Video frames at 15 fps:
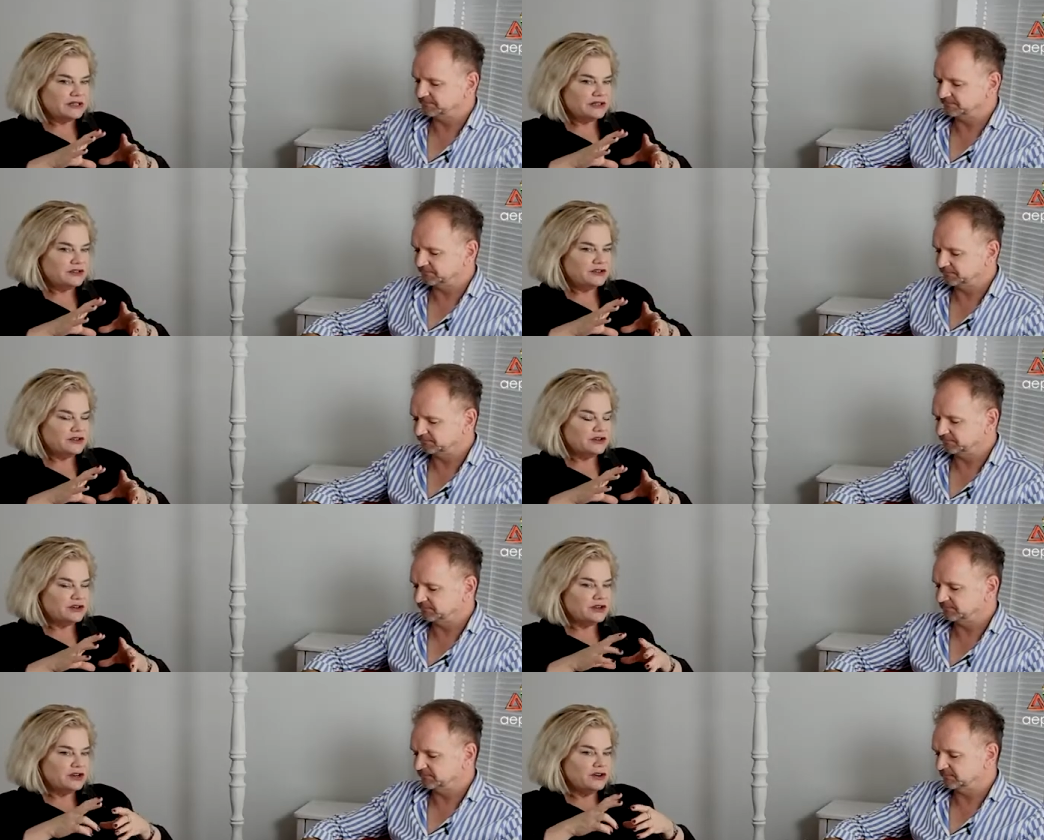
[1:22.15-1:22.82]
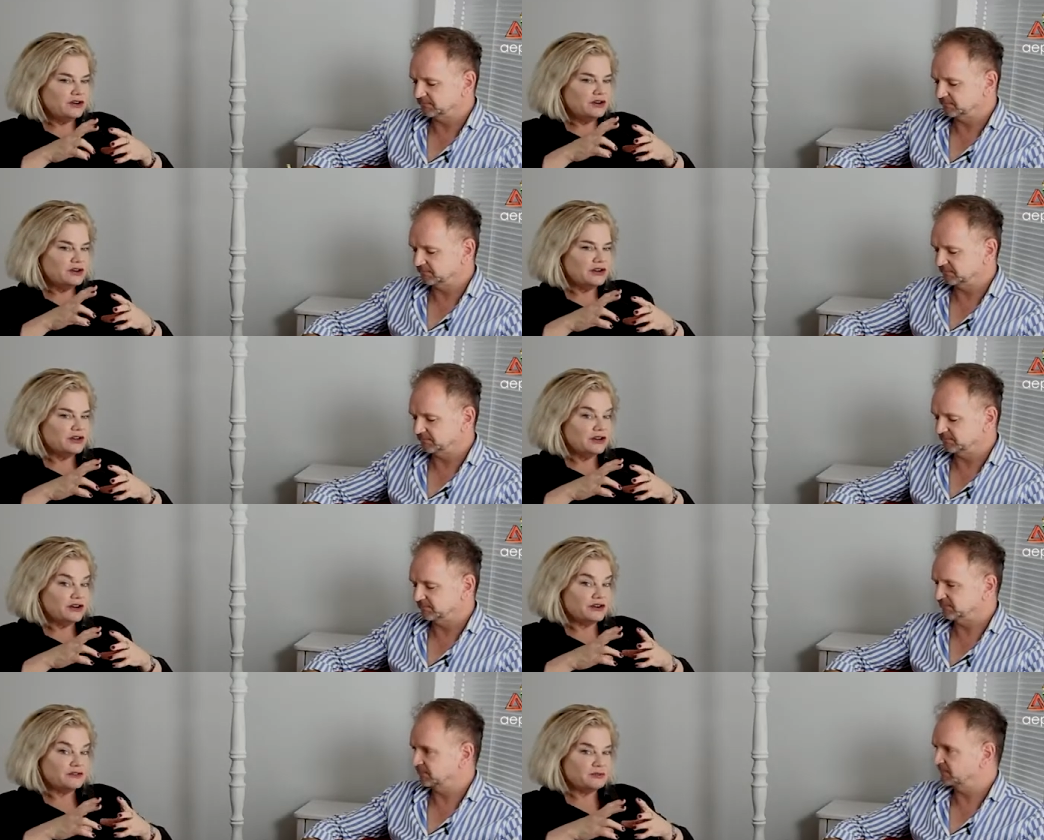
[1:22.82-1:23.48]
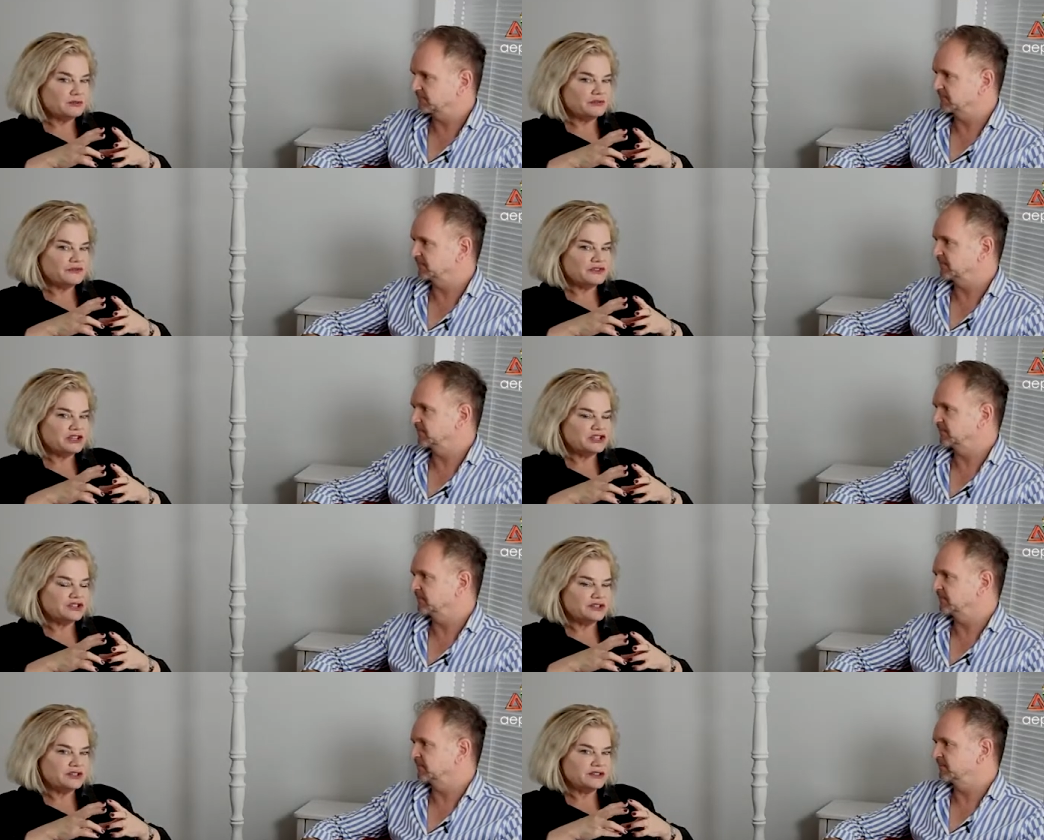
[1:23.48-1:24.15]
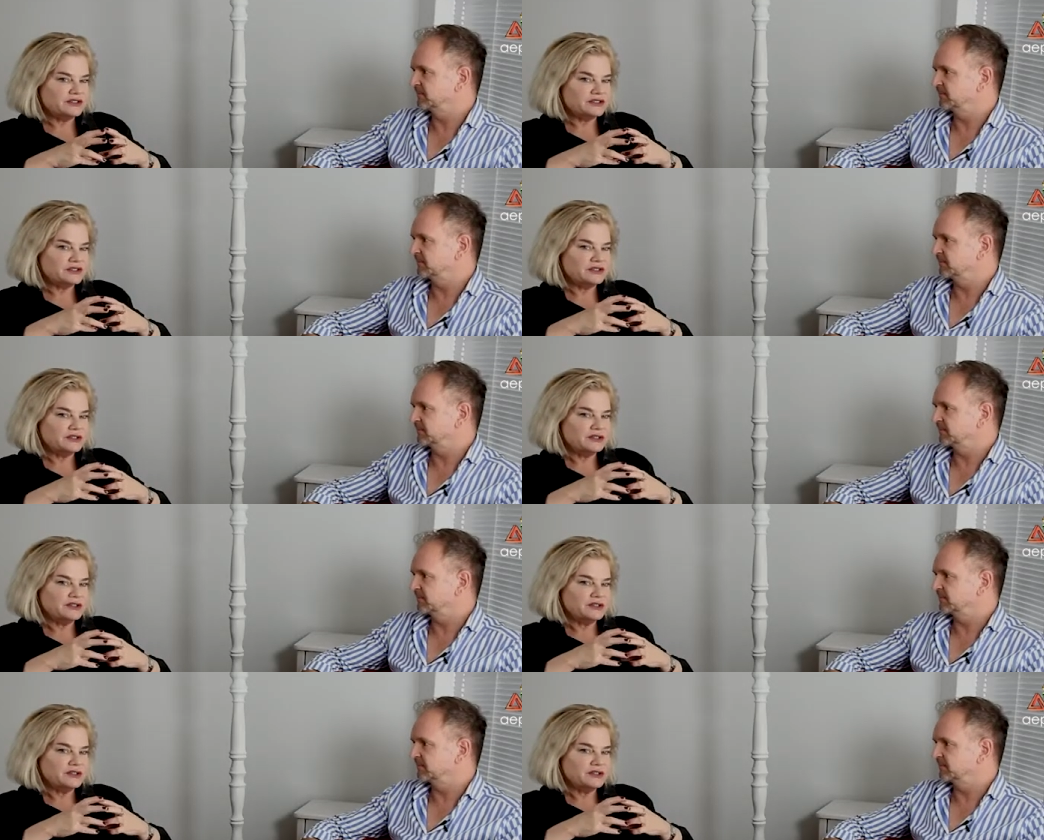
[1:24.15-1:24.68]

Speaker 1: you know, a, a lot of professions